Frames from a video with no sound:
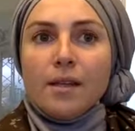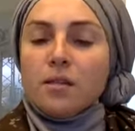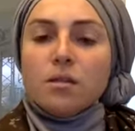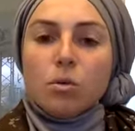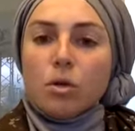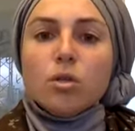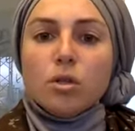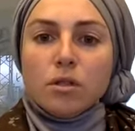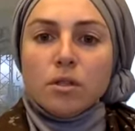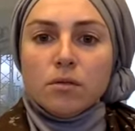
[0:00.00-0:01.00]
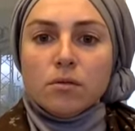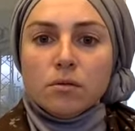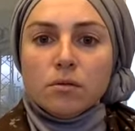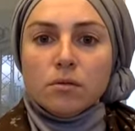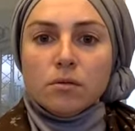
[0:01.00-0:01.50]
is structured.
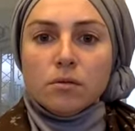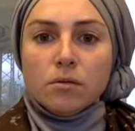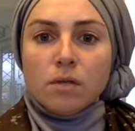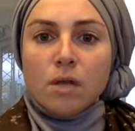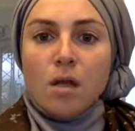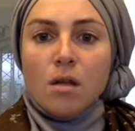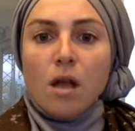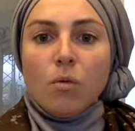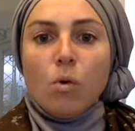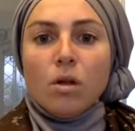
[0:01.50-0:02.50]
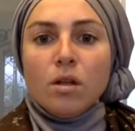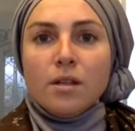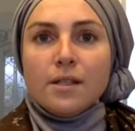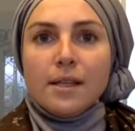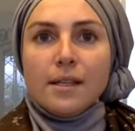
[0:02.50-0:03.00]
Not
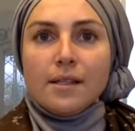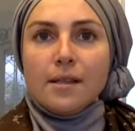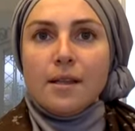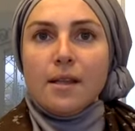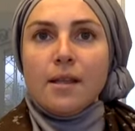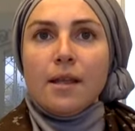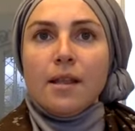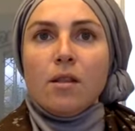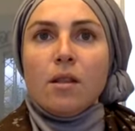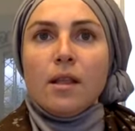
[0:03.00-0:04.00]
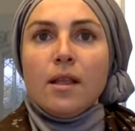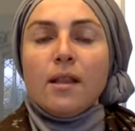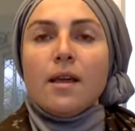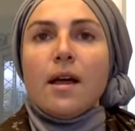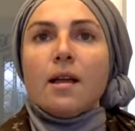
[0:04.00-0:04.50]
oneness is in, in,
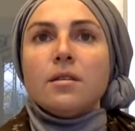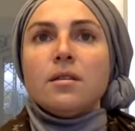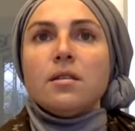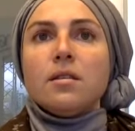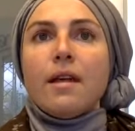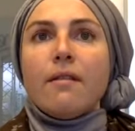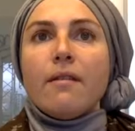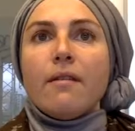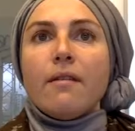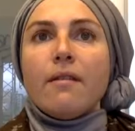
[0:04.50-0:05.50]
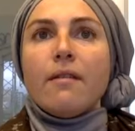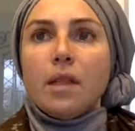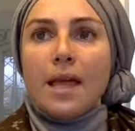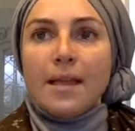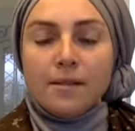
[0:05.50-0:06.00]
in that everything
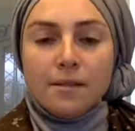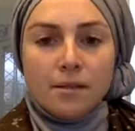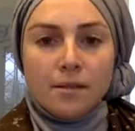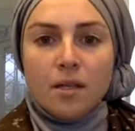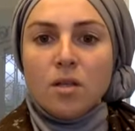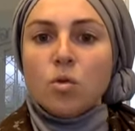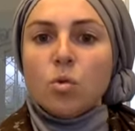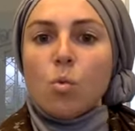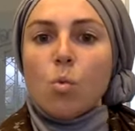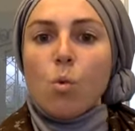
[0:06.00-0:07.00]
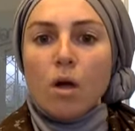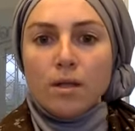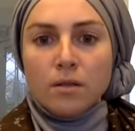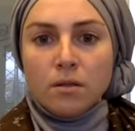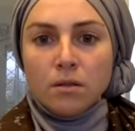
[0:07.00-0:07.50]
blends into
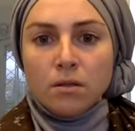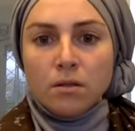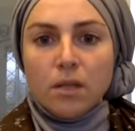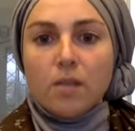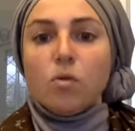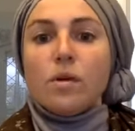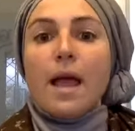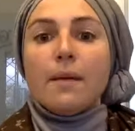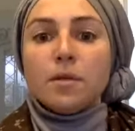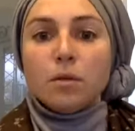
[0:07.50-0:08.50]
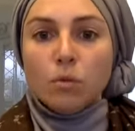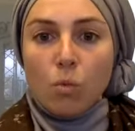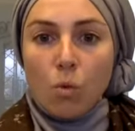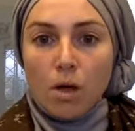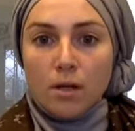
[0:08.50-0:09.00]
one, into an absolute
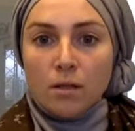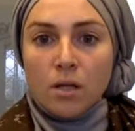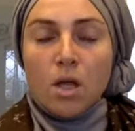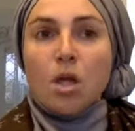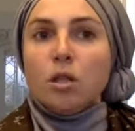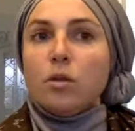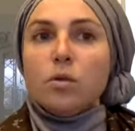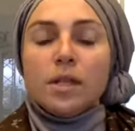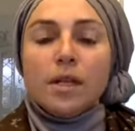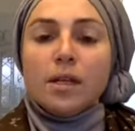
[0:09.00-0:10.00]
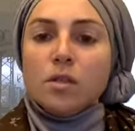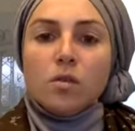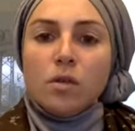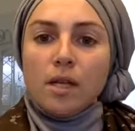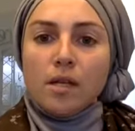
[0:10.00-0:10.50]
one, losing its
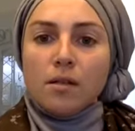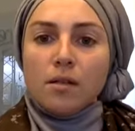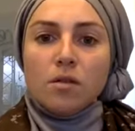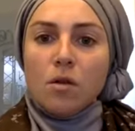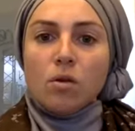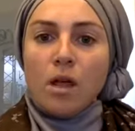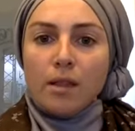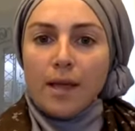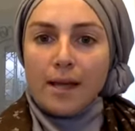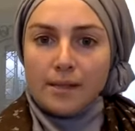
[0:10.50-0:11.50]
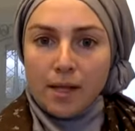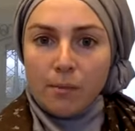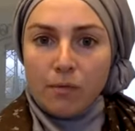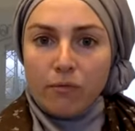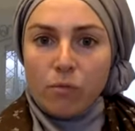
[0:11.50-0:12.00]
uniqueness. No, not that
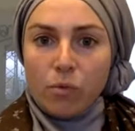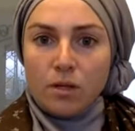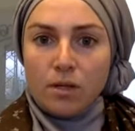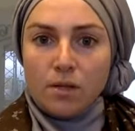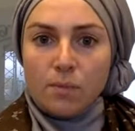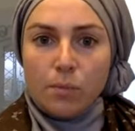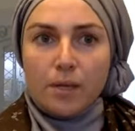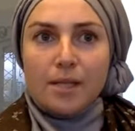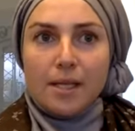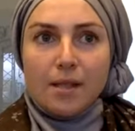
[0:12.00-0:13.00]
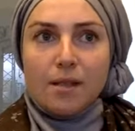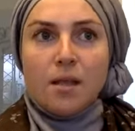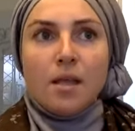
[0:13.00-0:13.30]
type of oneness, but in,